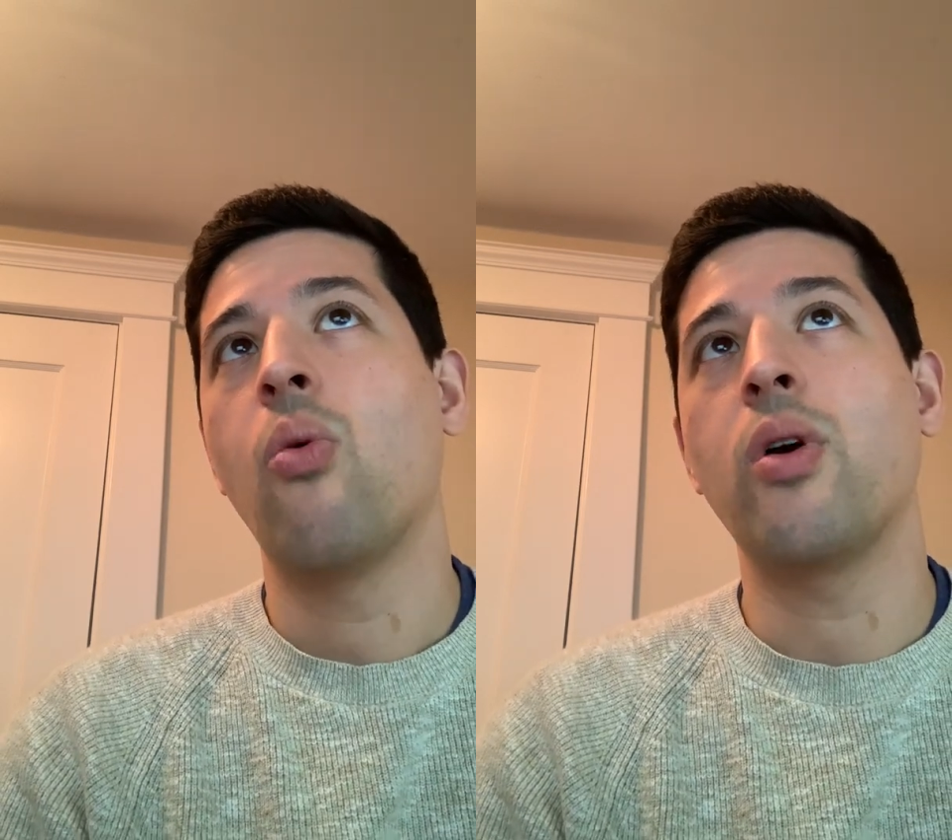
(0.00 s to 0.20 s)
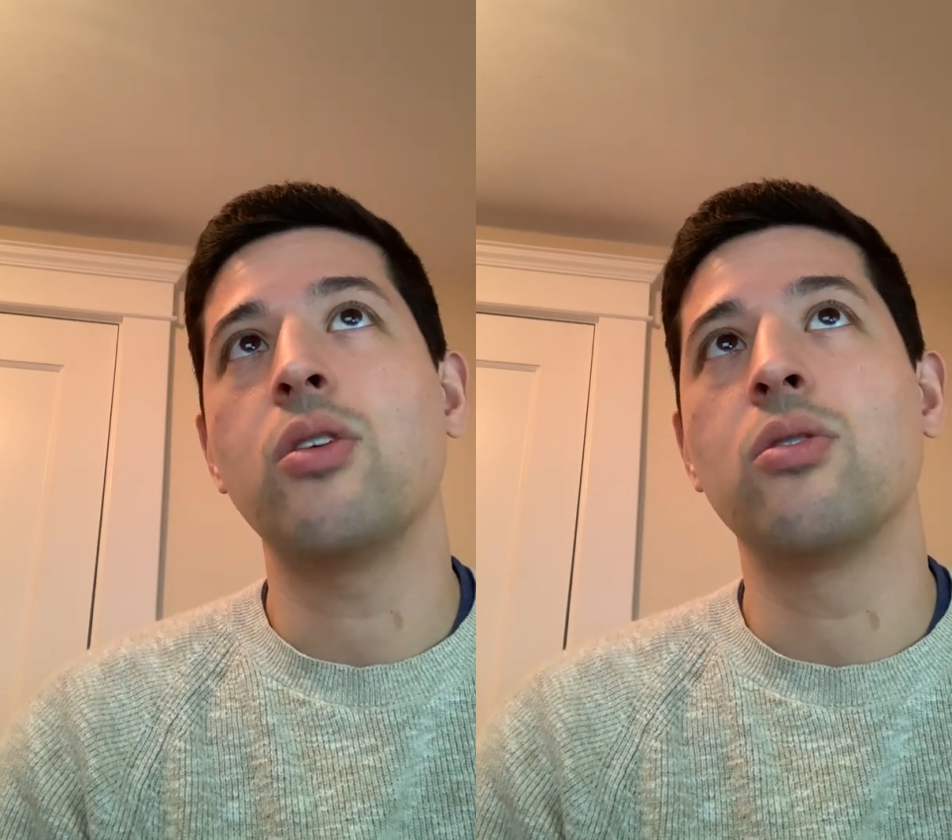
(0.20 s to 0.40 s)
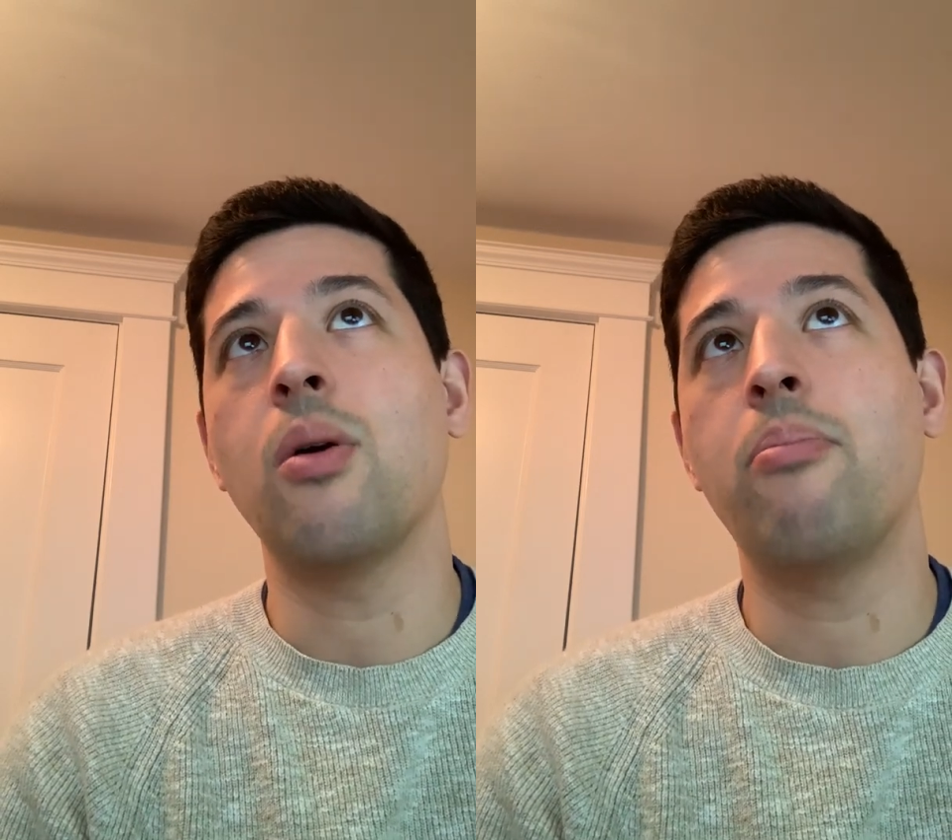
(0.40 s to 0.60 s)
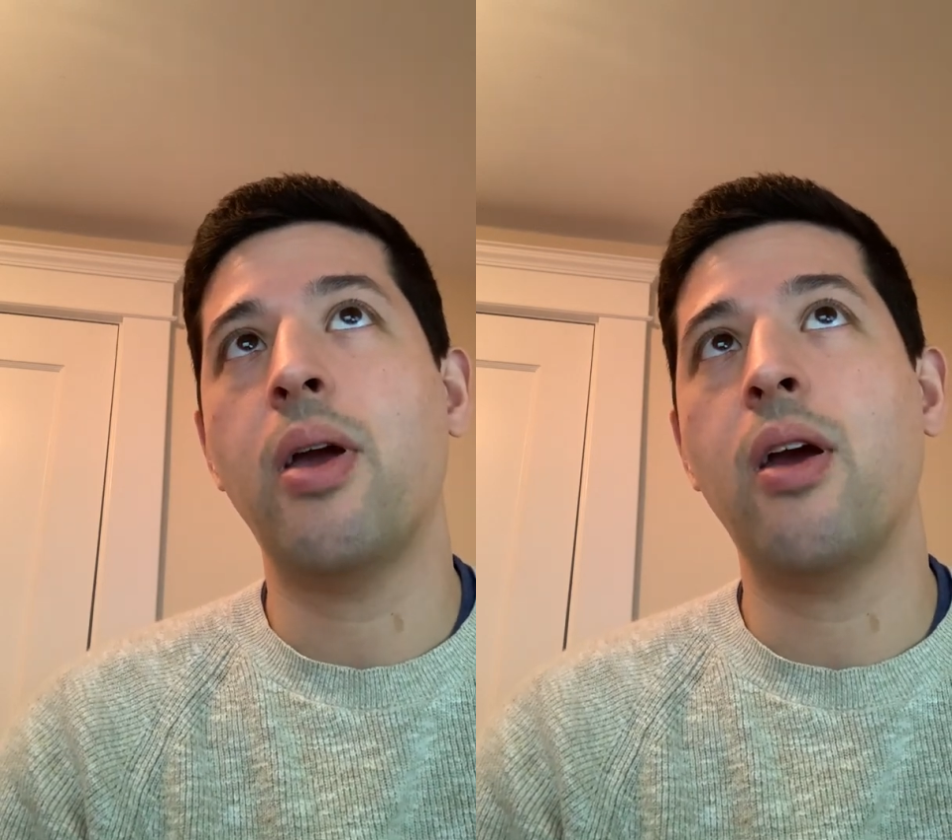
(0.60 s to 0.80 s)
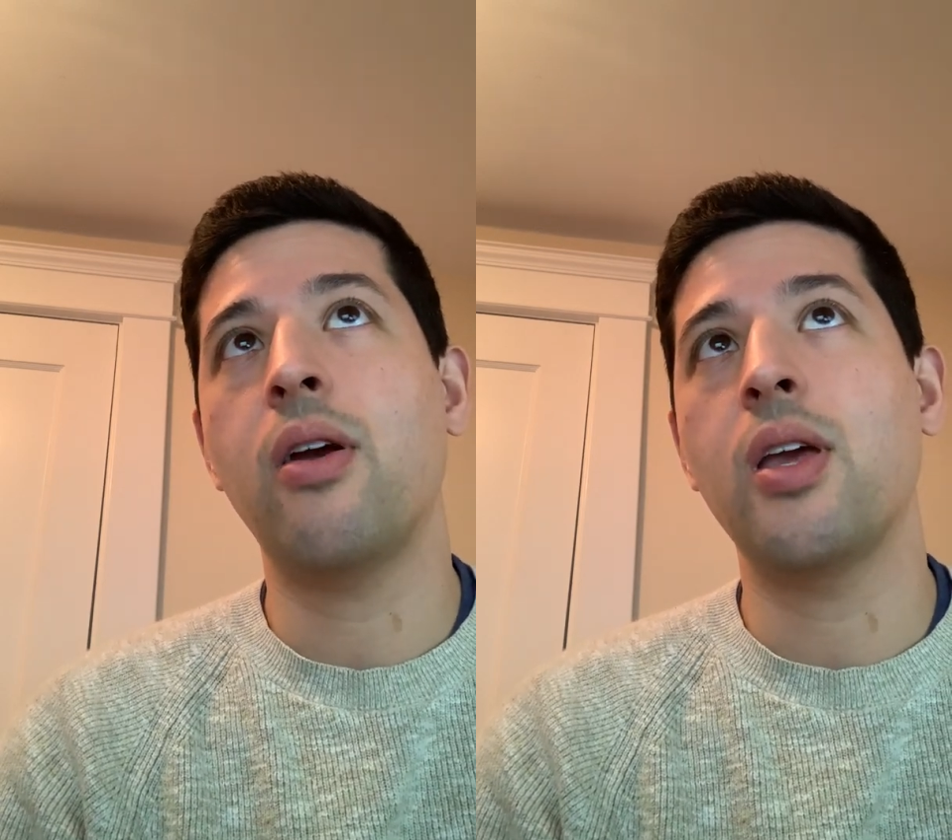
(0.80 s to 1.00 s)
When you
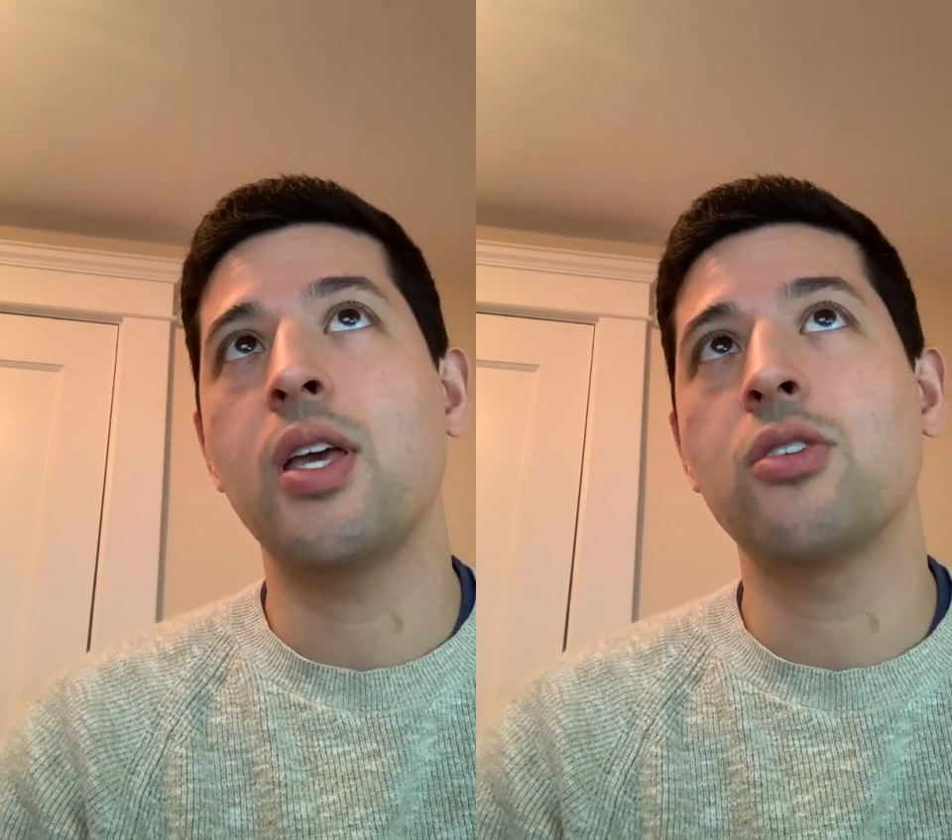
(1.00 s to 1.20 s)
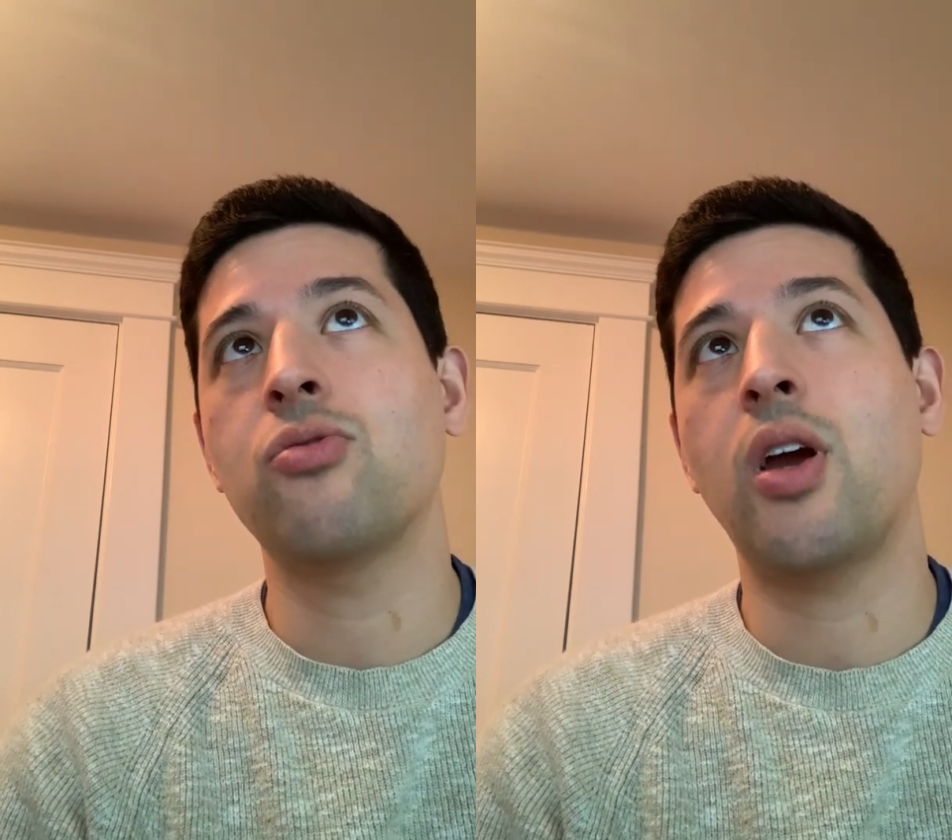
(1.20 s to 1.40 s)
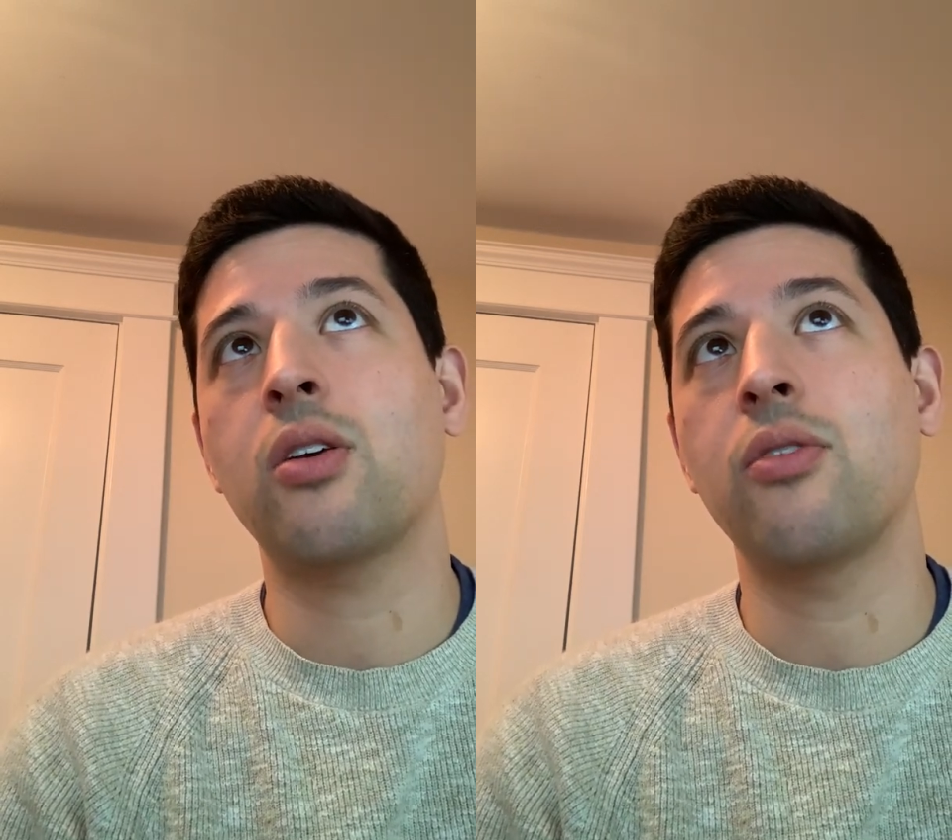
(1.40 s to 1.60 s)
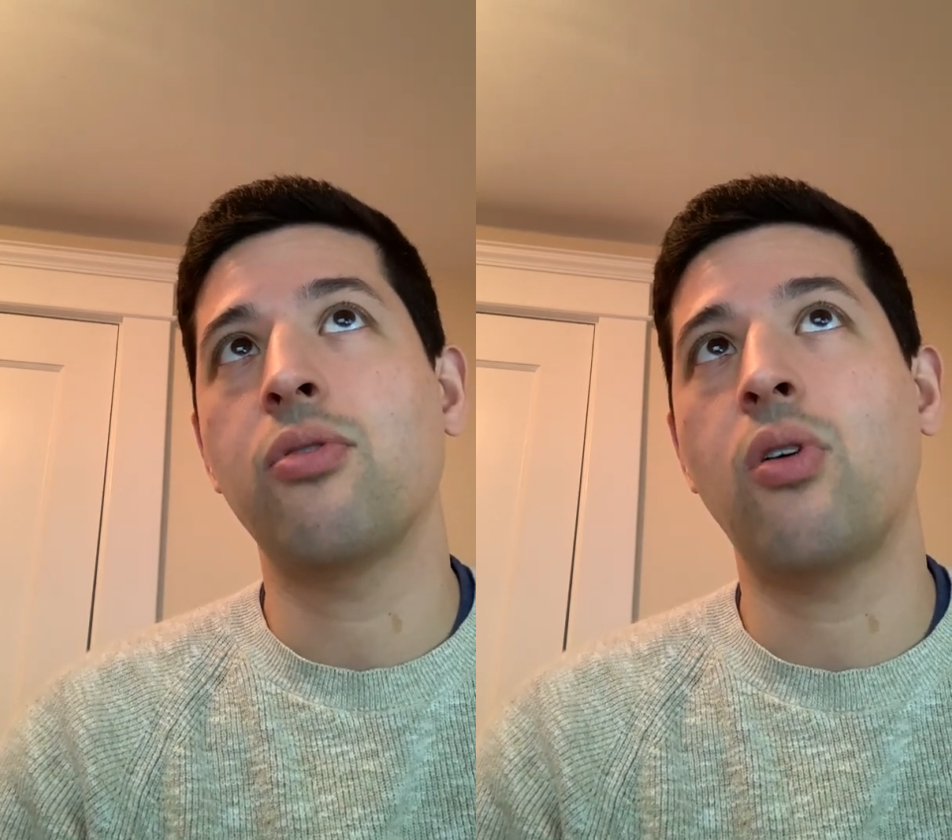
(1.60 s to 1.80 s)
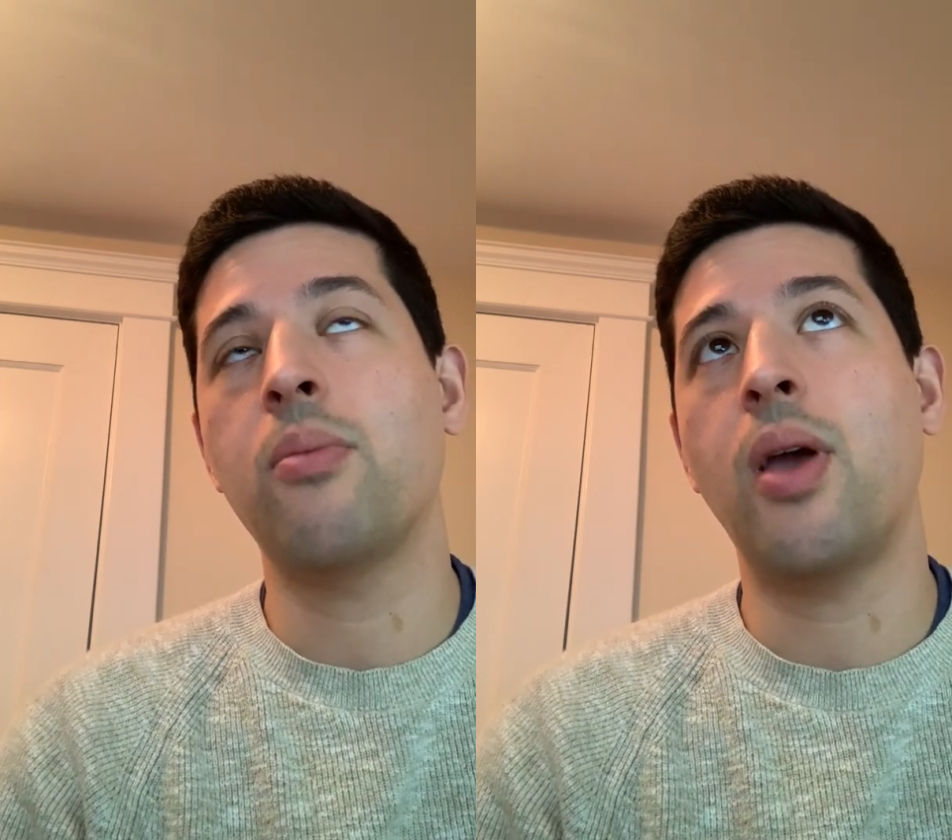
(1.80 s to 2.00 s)
compare his record,
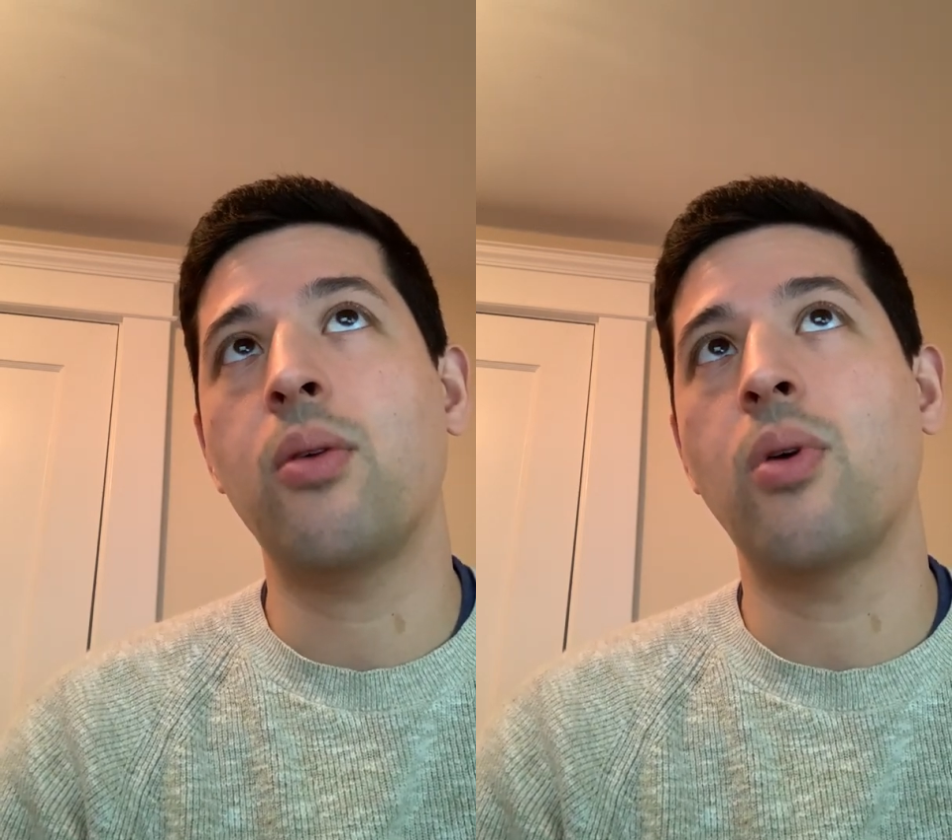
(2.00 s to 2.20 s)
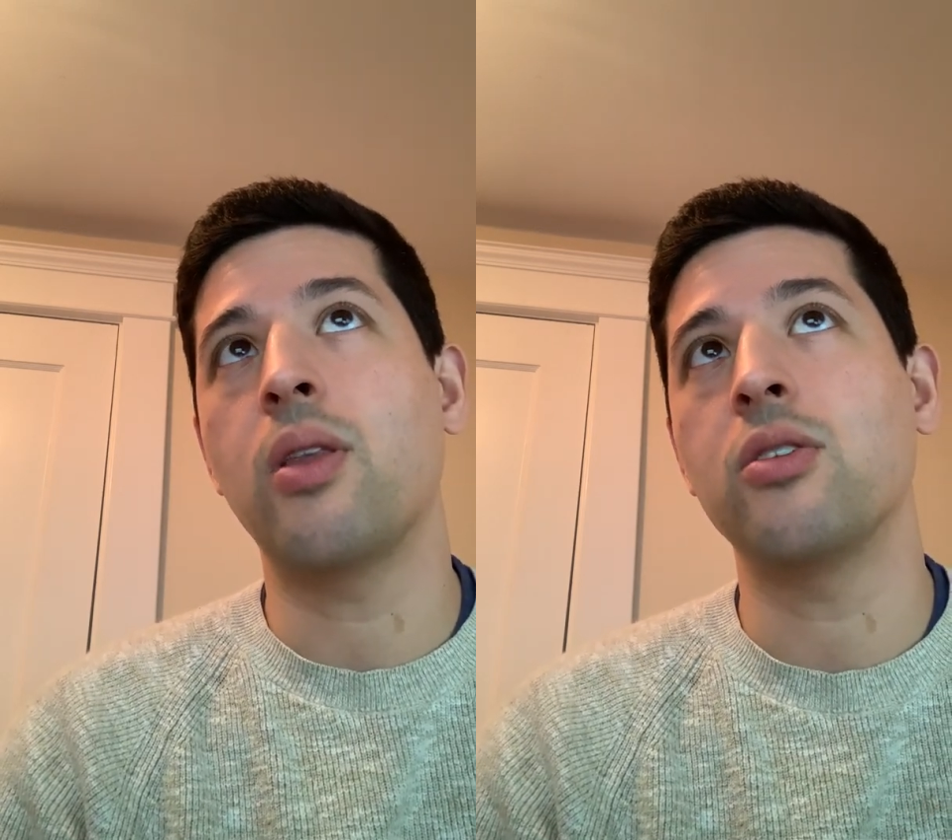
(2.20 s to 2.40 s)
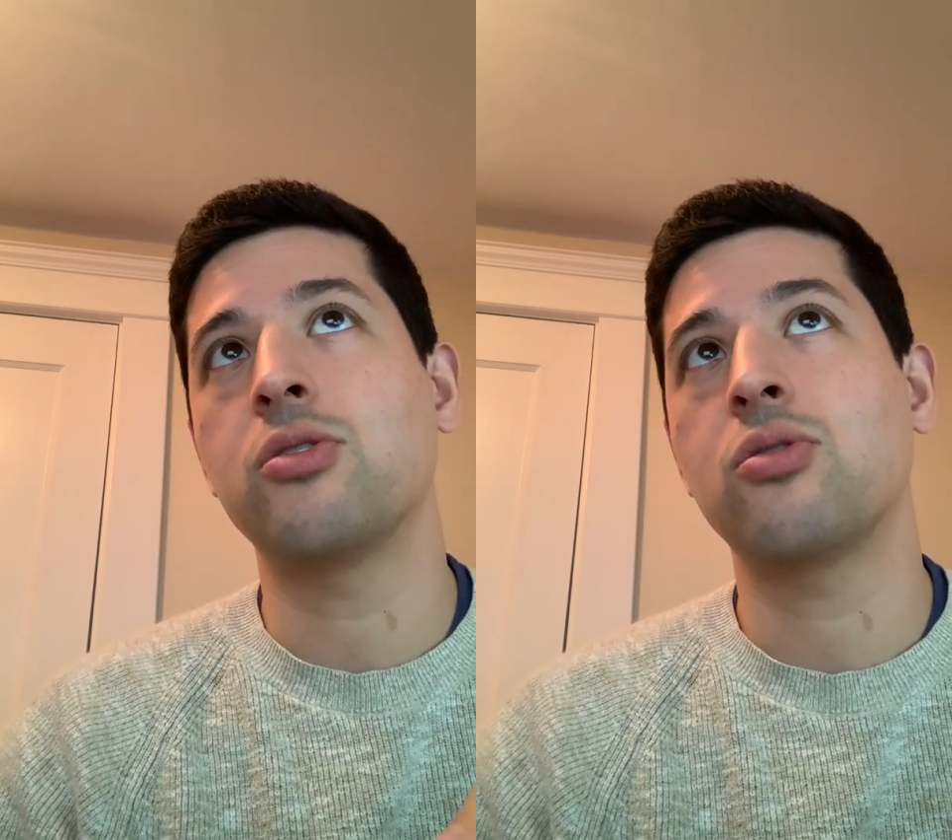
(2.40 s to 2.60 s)
Floyd Mayweather's,